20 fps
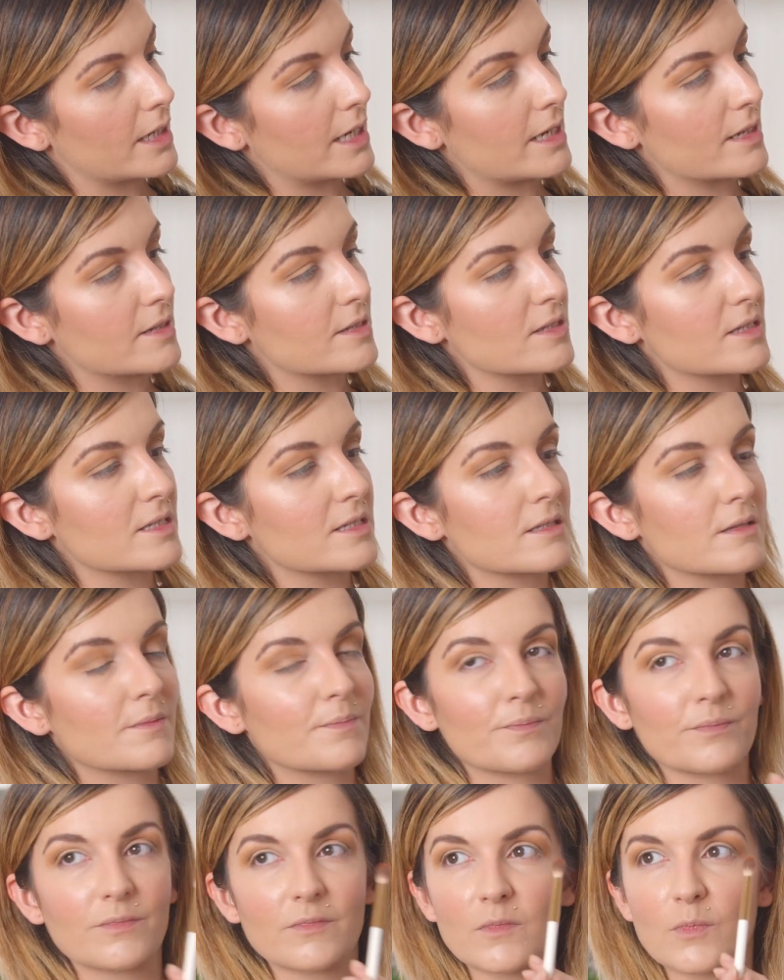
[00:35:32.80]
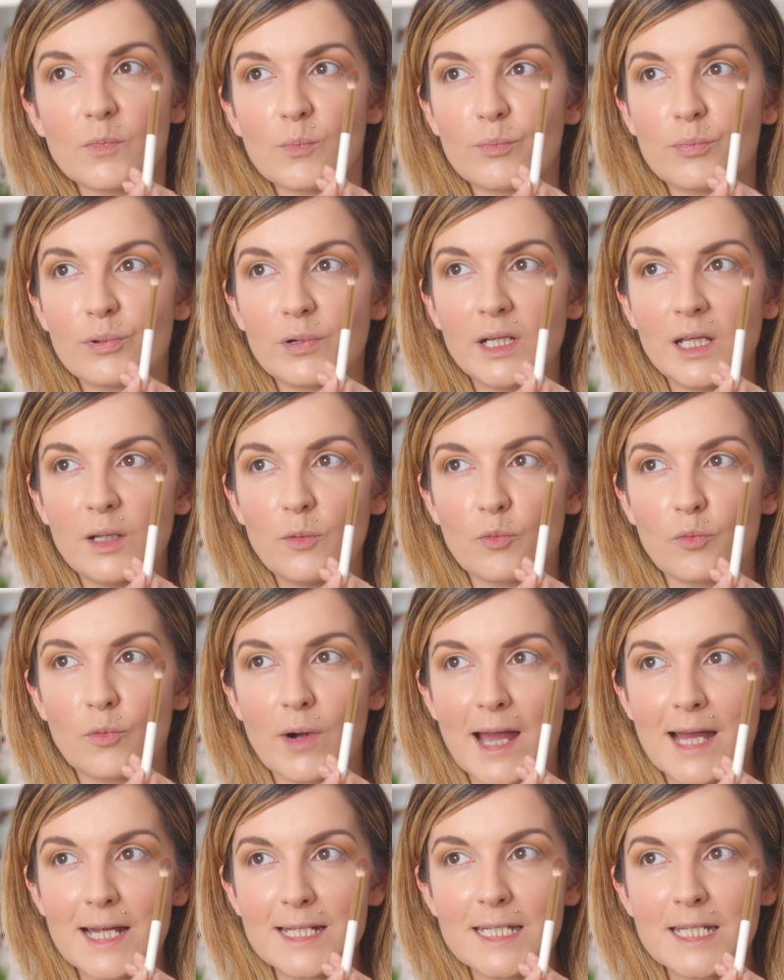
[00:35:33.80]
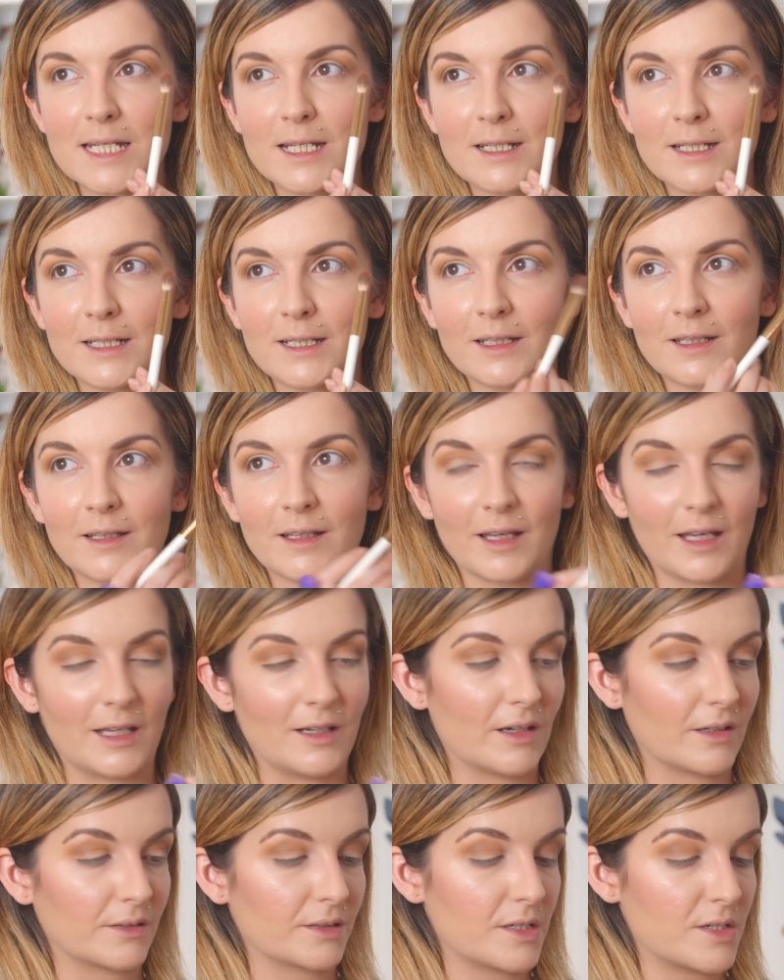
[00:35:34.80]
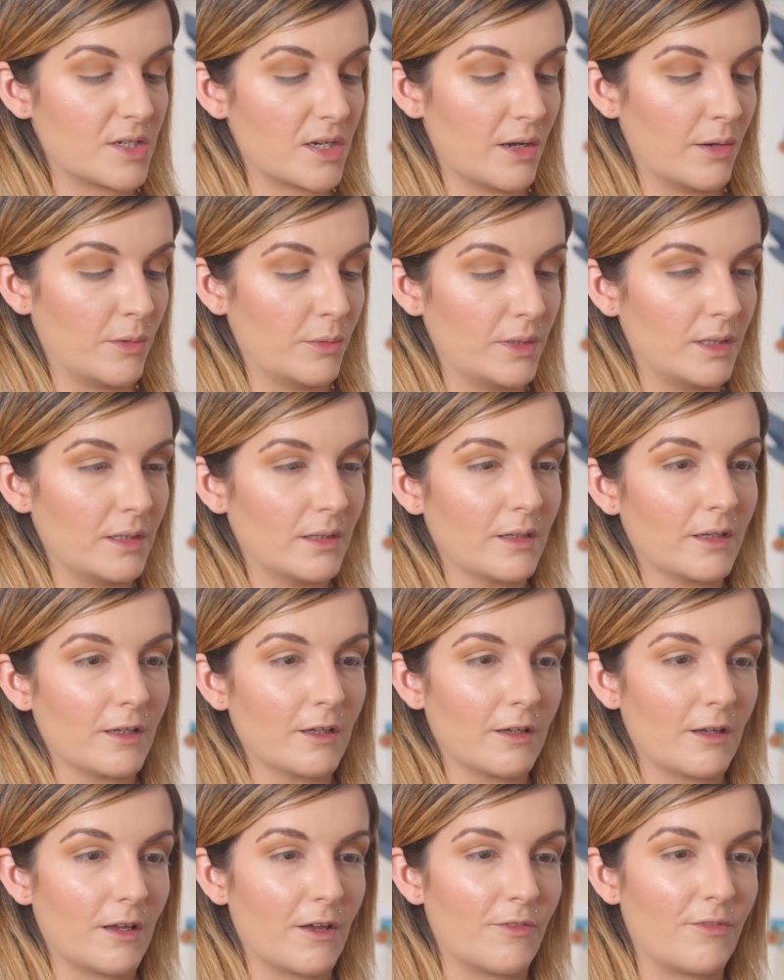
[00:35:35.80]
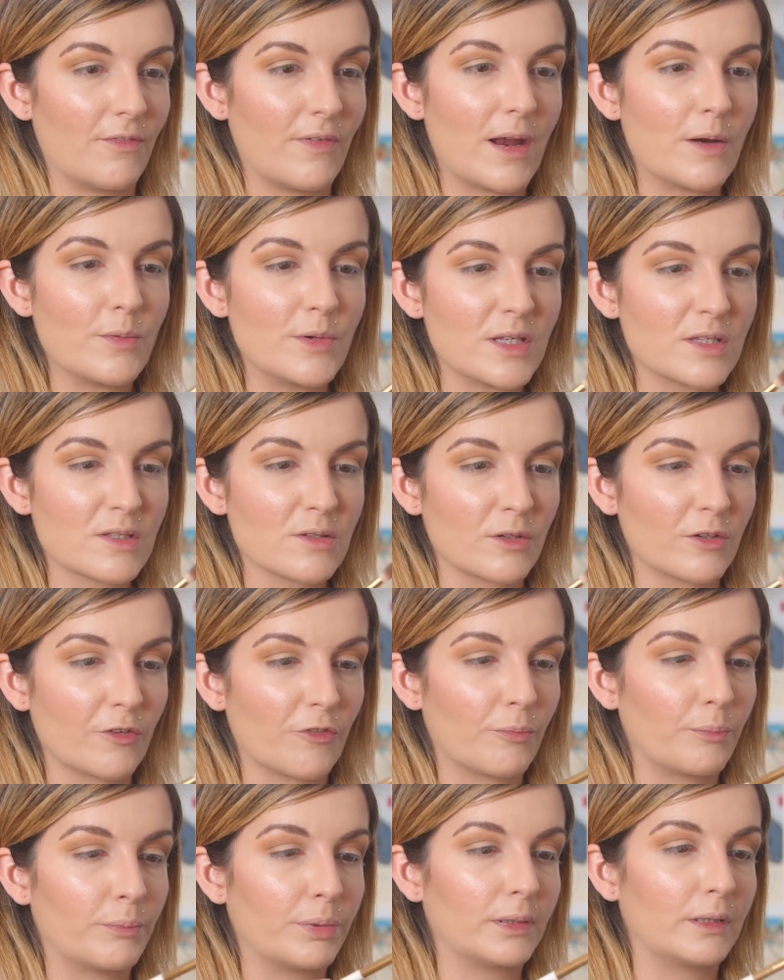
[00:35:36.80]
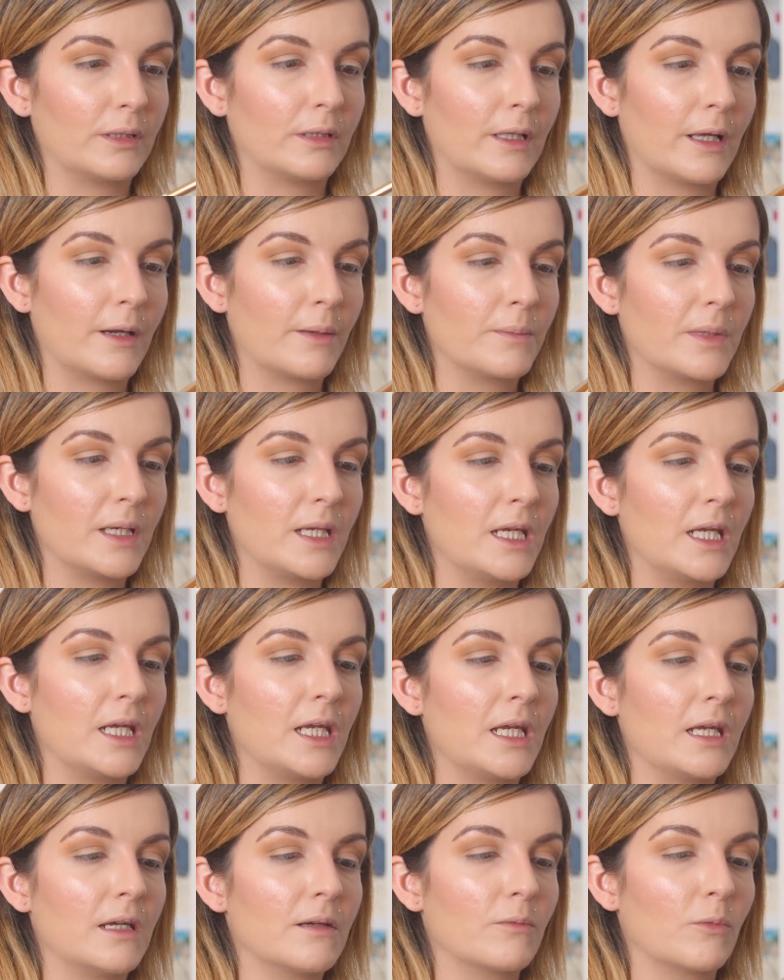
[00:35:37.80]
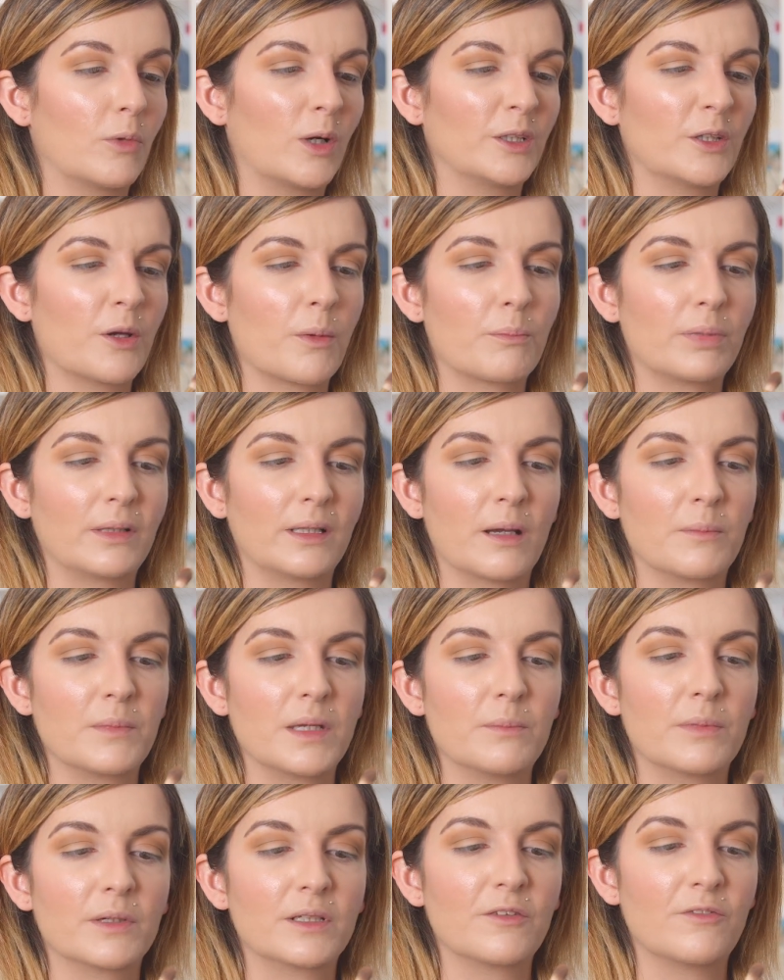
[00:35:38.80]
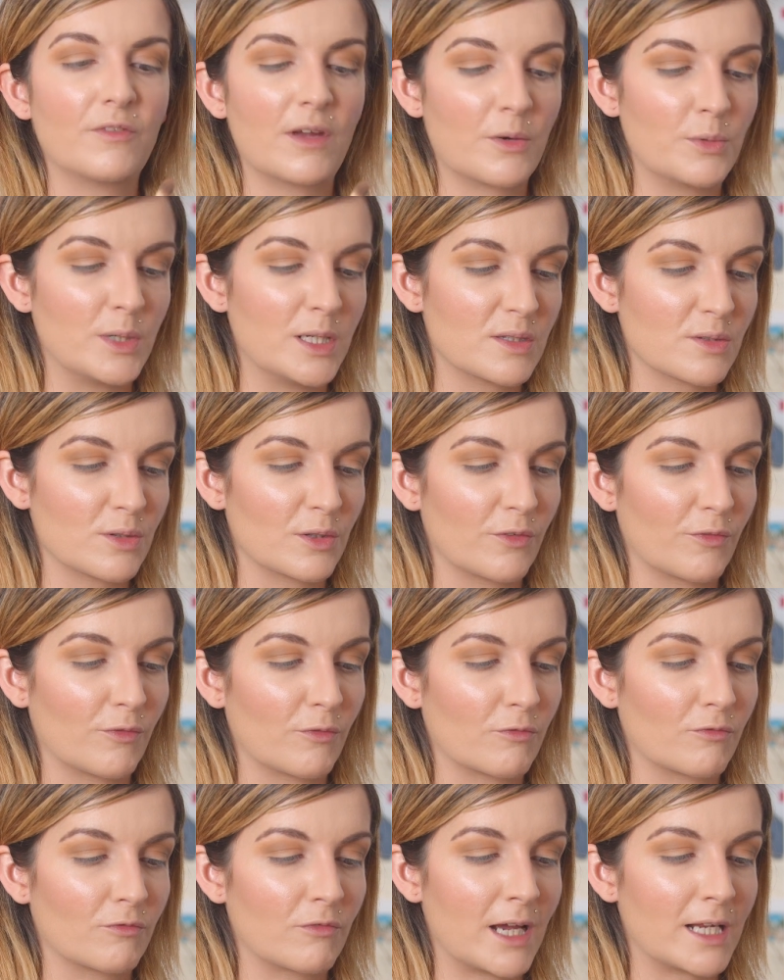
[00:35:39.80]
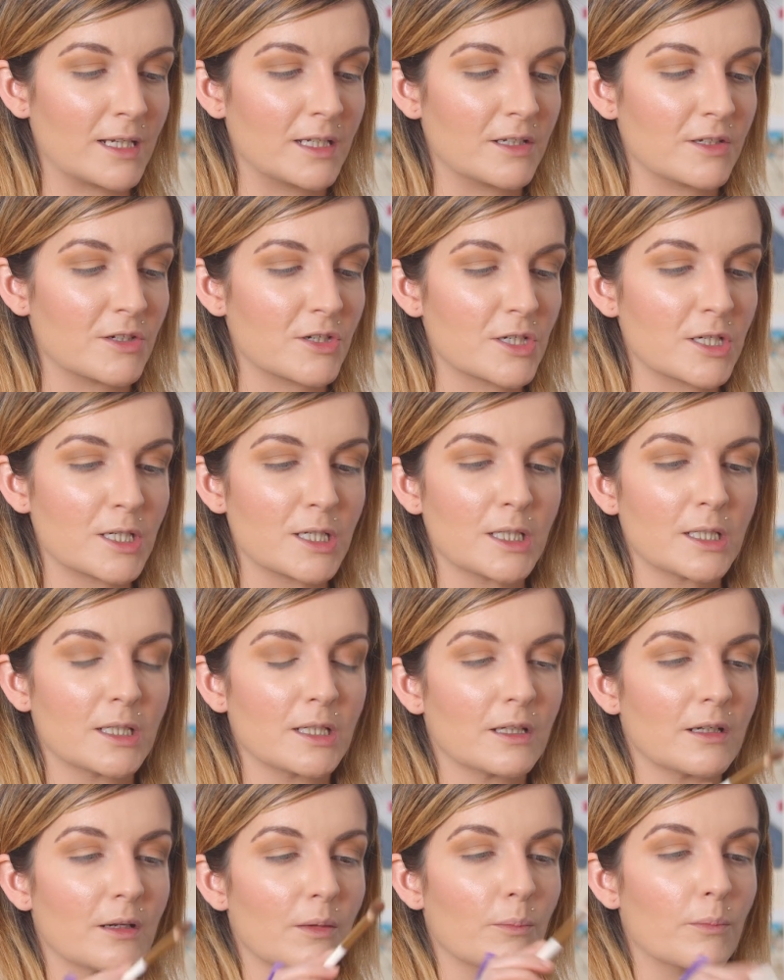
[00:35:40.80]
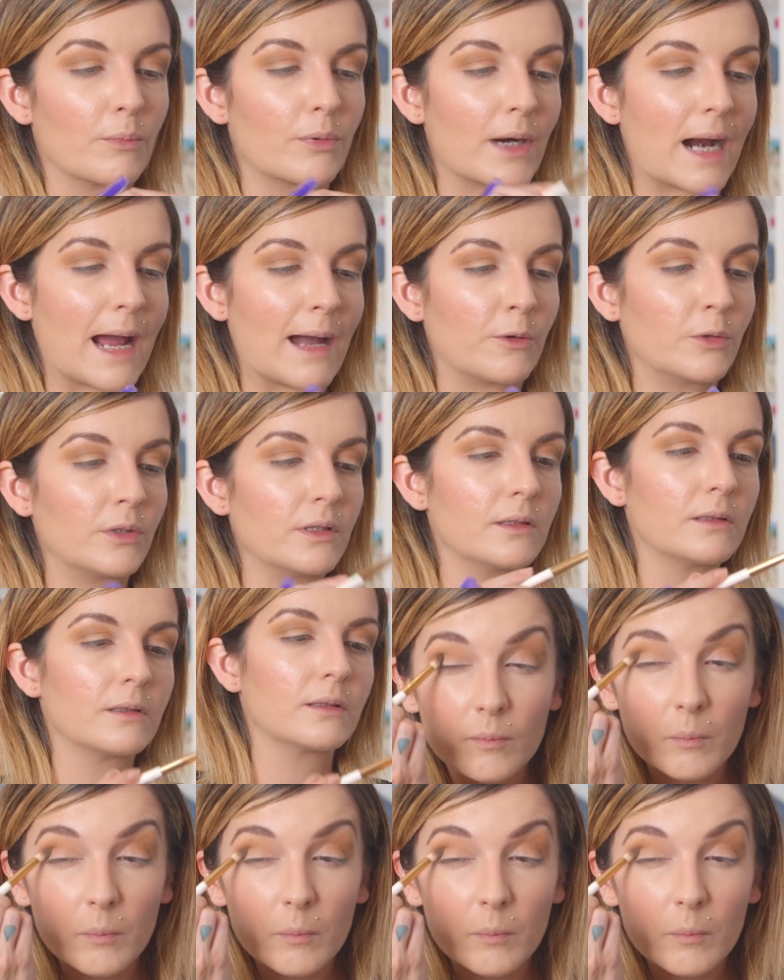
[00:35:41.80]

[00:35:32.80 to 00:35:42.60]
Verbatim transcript: It's pretty red in undertone. A very sort of plummy, well not plummy, but a very sort of reddish brown.